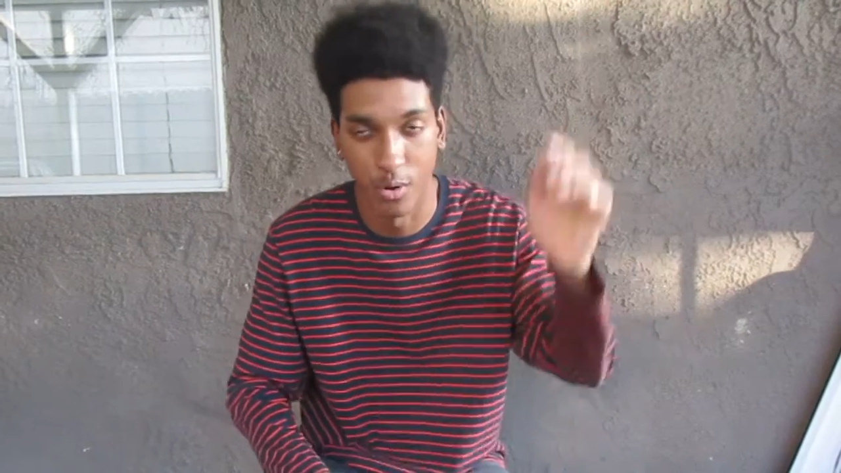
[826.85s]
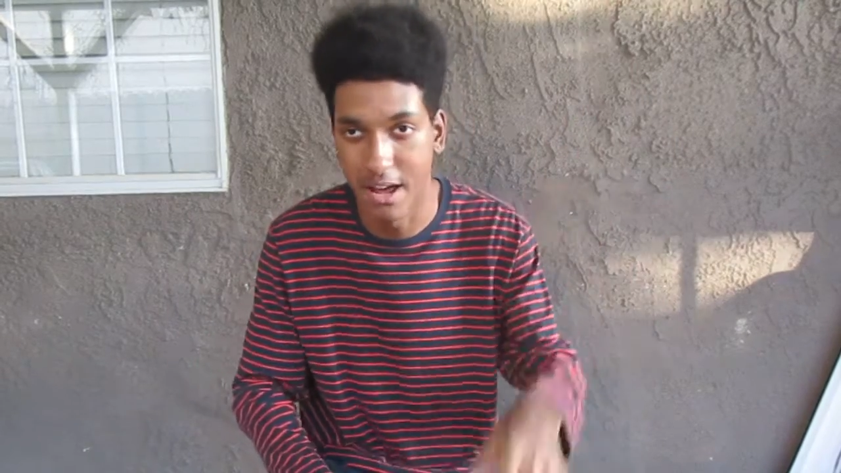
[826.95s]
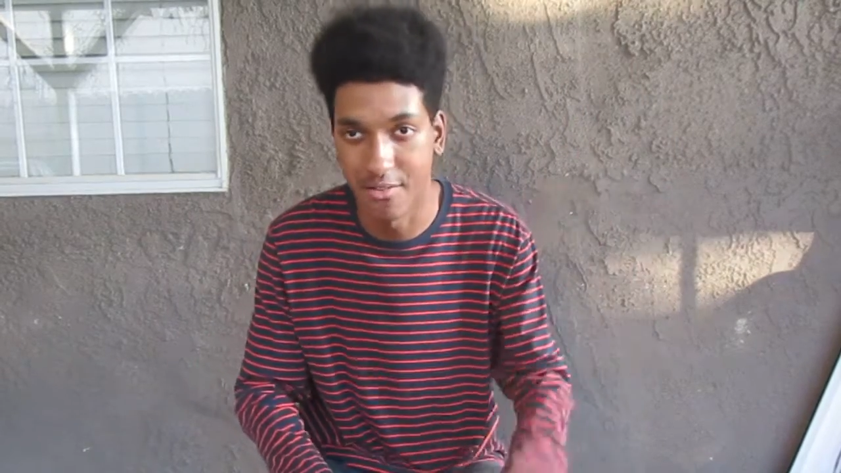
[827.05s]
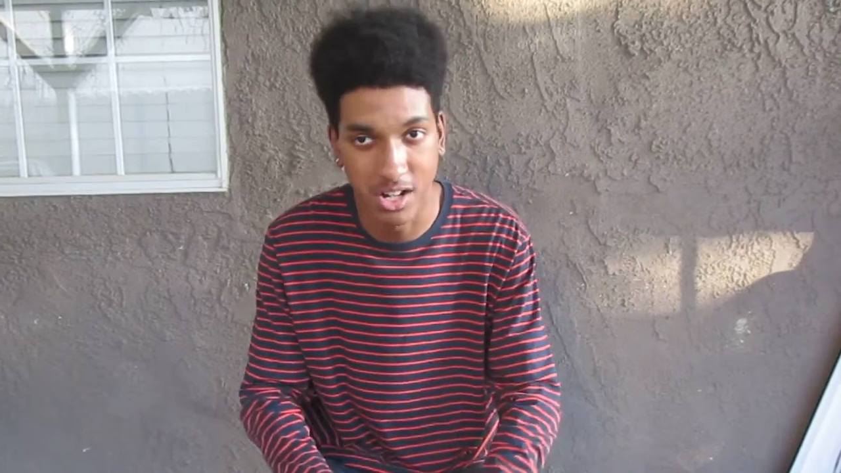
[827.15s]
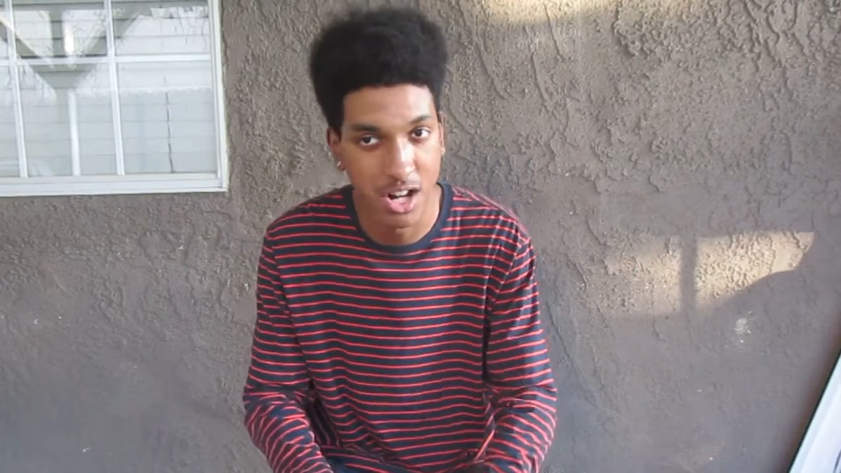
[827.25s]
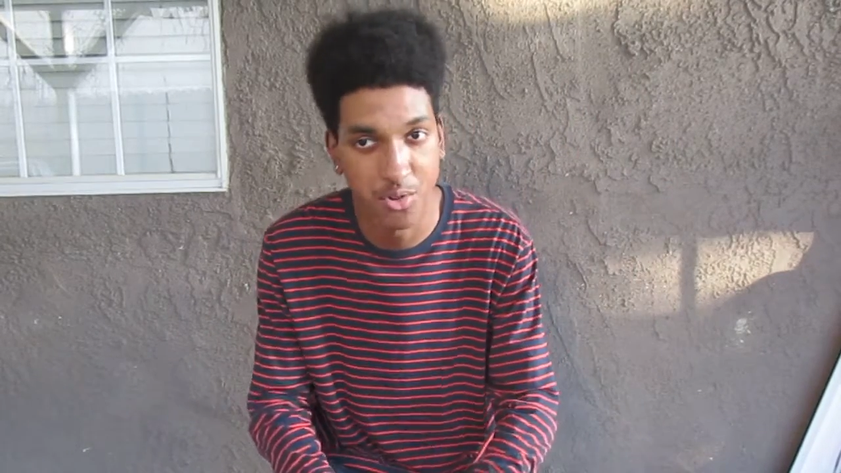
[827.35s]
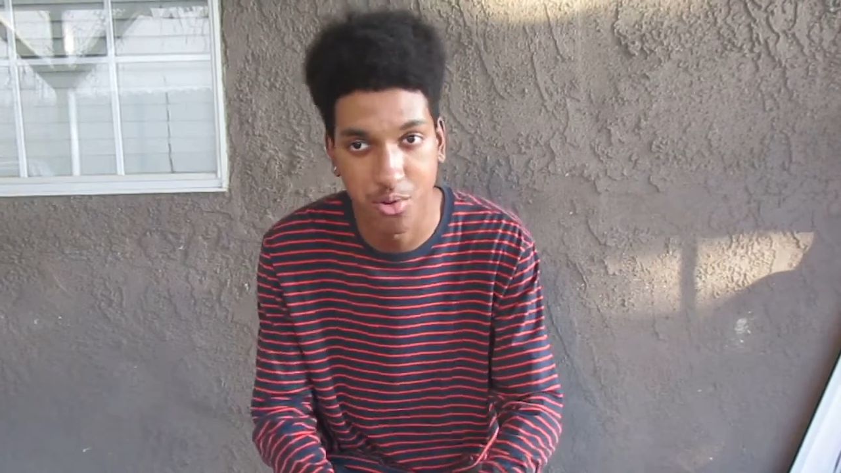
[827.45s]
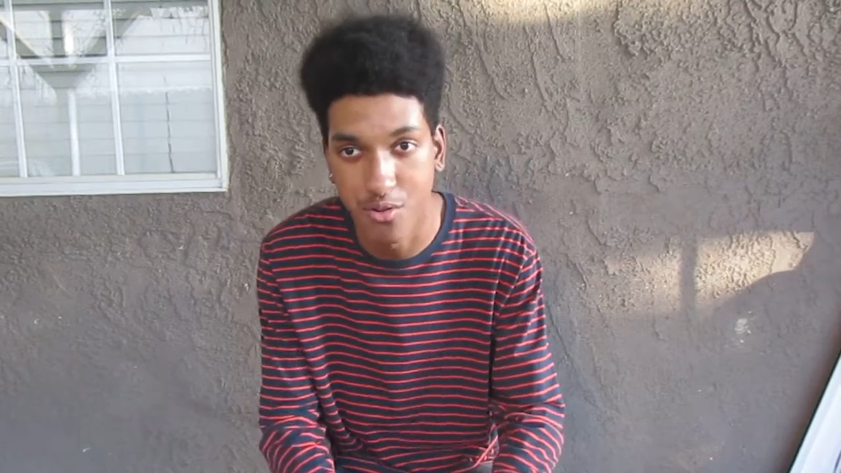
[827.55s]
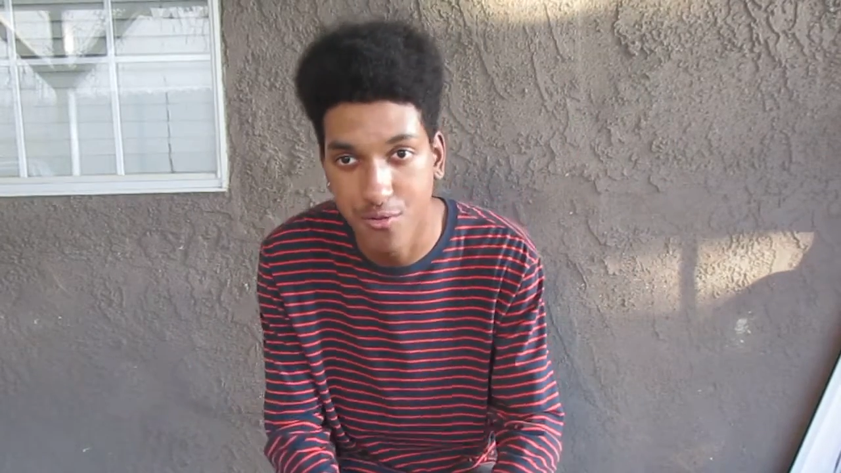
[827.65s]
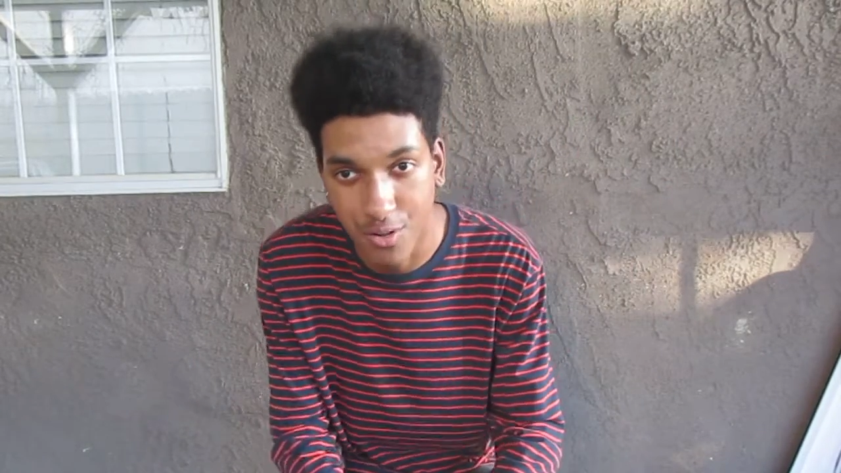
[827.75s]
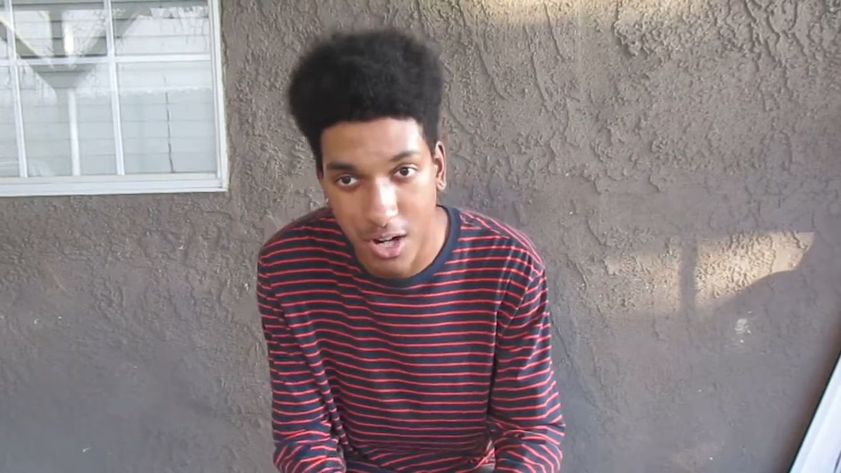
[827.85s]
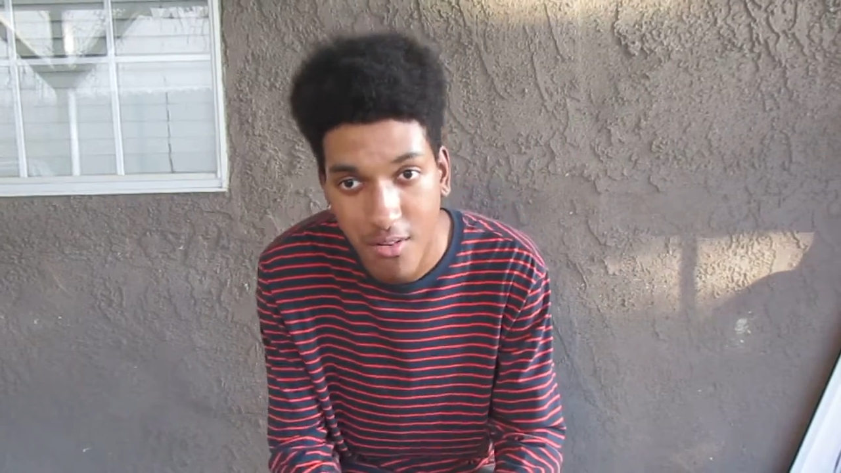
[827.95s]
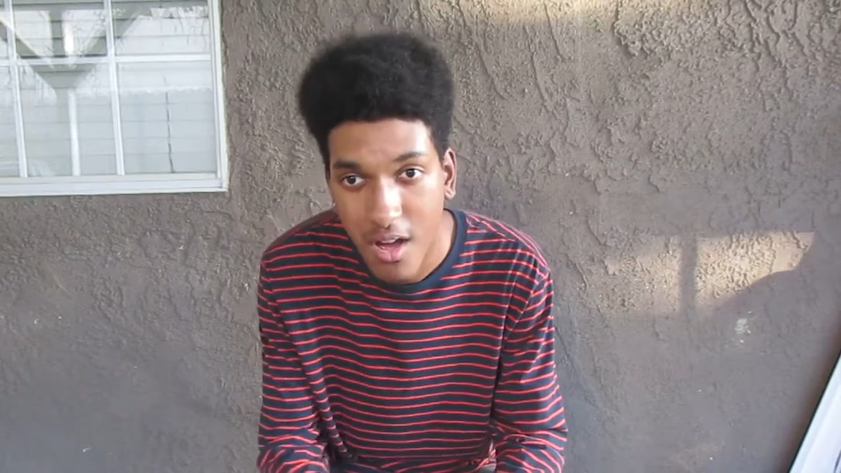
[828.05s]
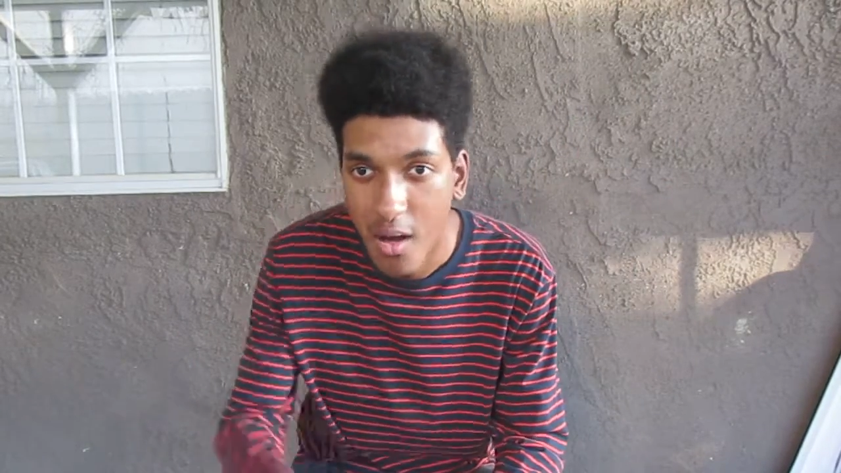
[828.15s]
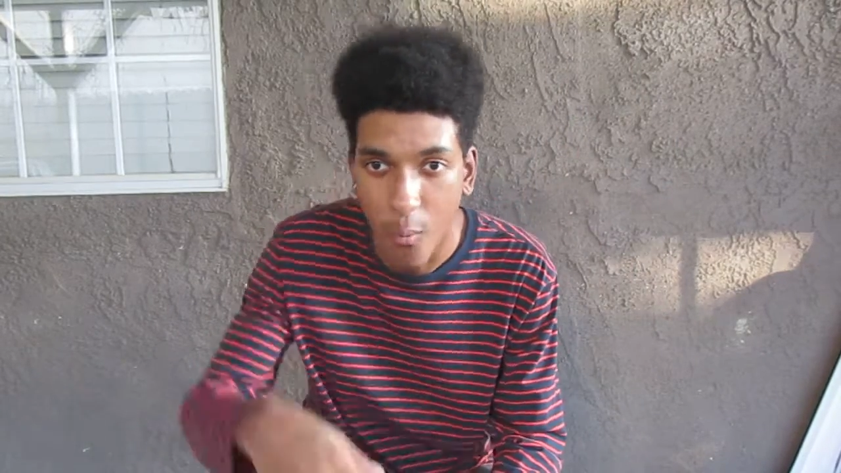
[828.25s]
whatever country you're
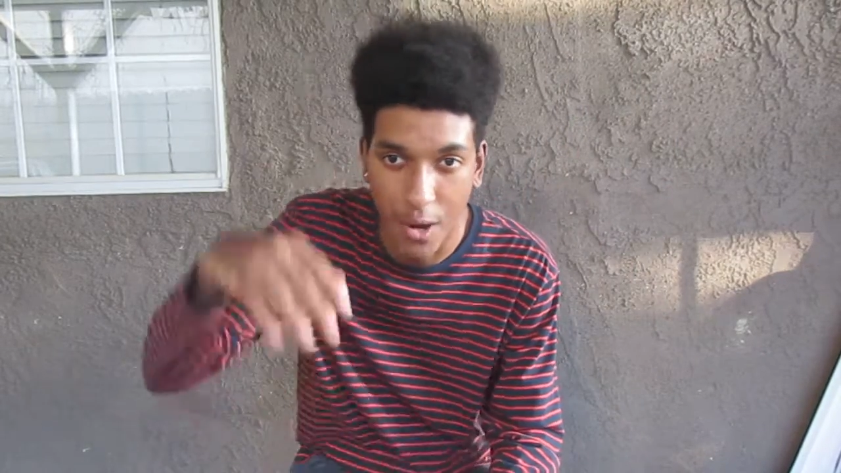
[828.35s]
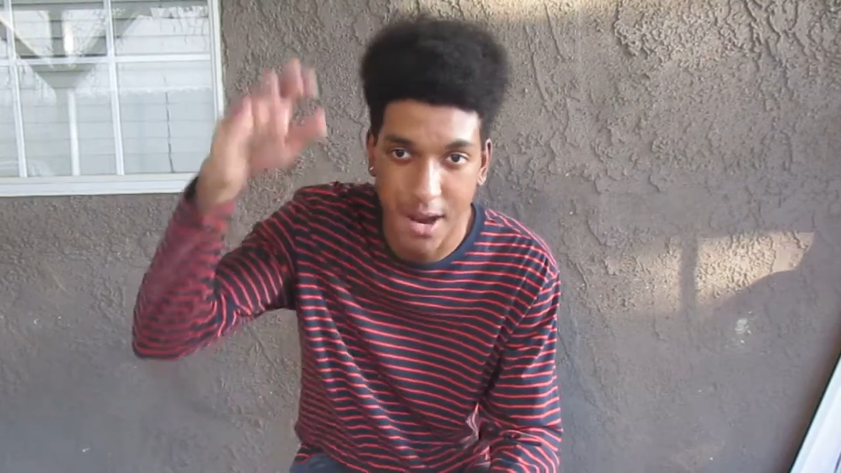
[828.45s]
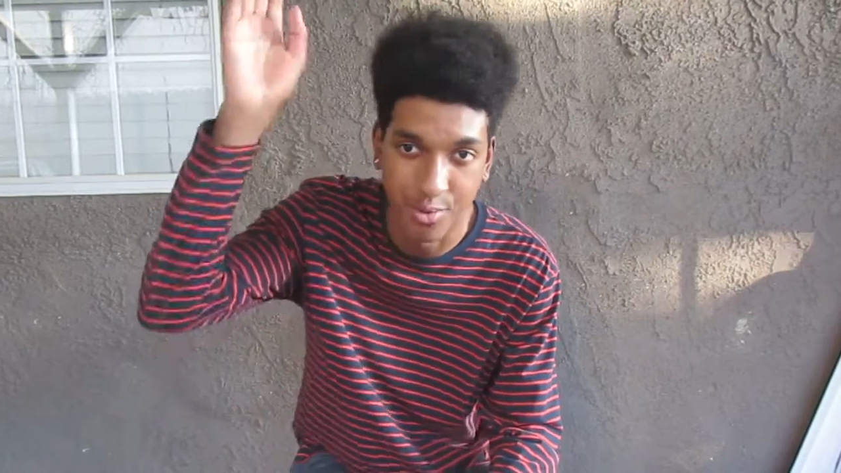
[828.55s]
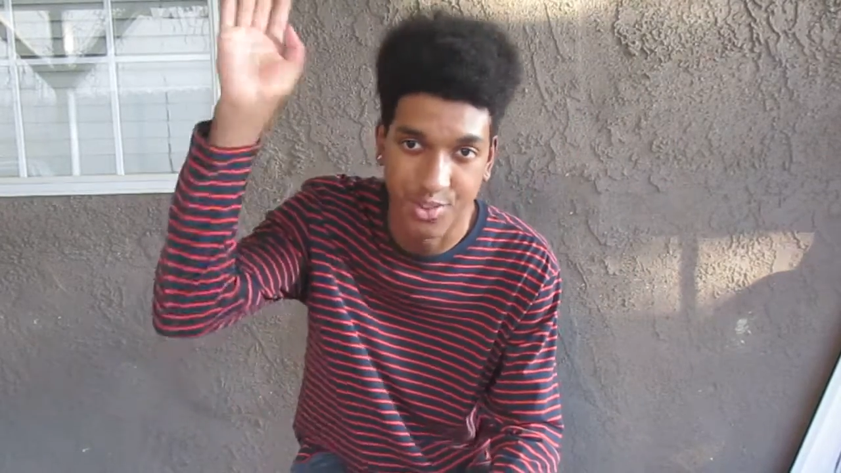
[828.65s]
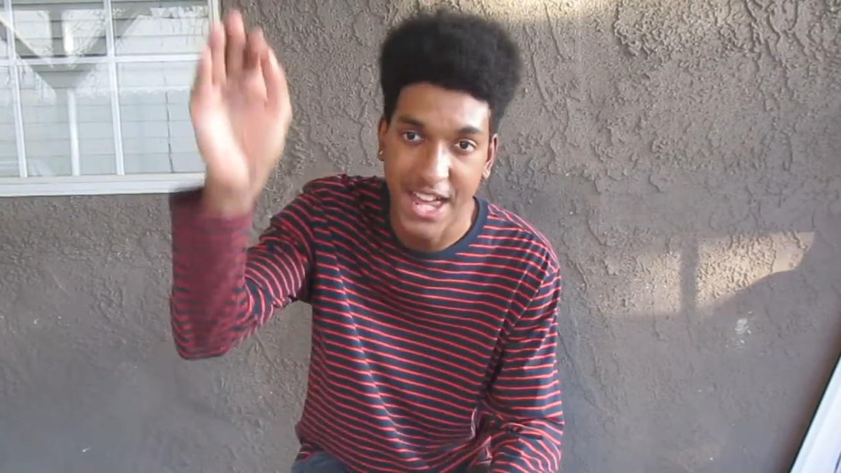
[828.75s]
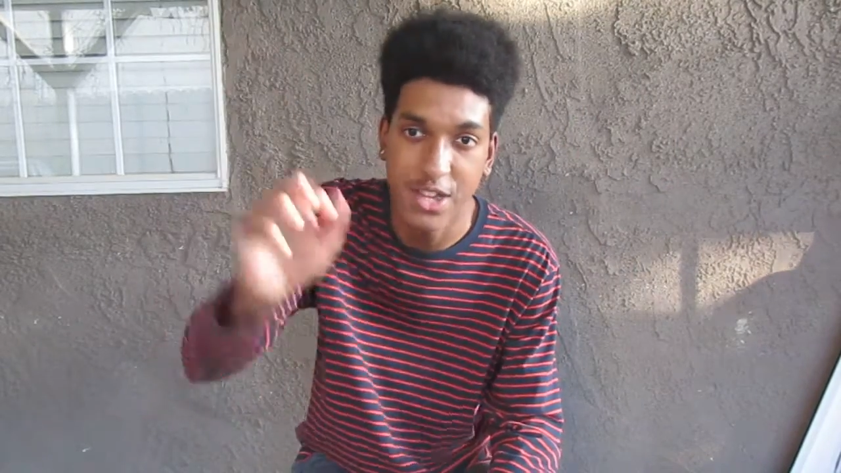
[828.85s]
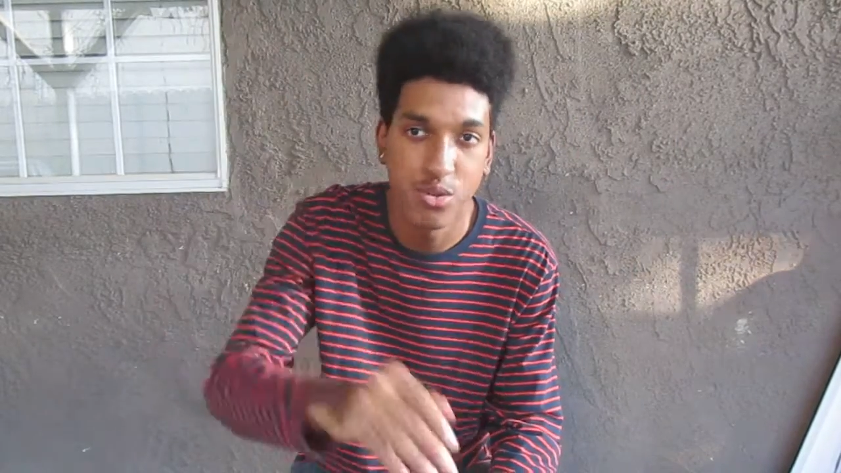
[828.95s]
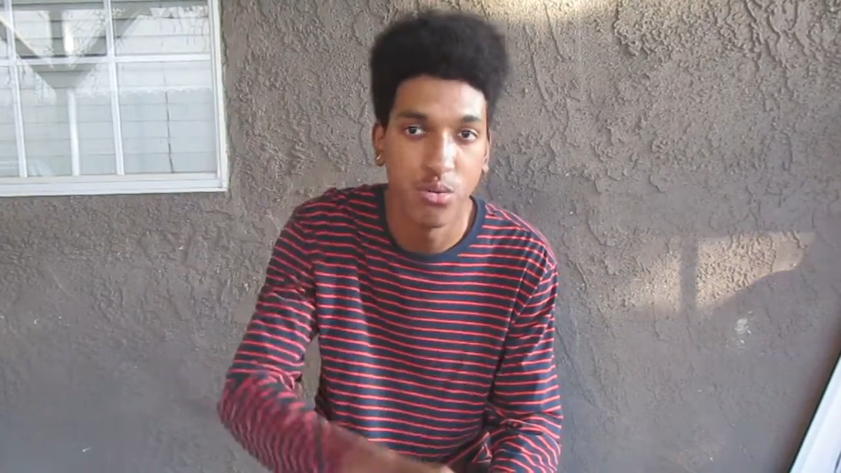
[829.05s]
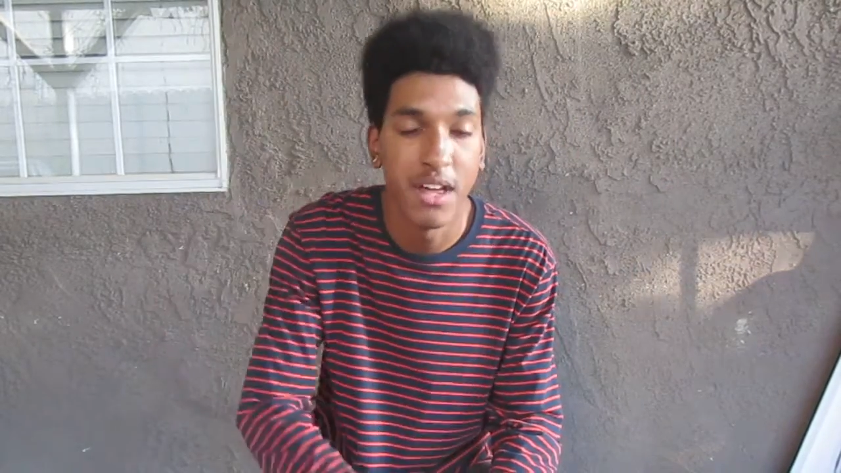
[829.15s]
from, whatever state you live.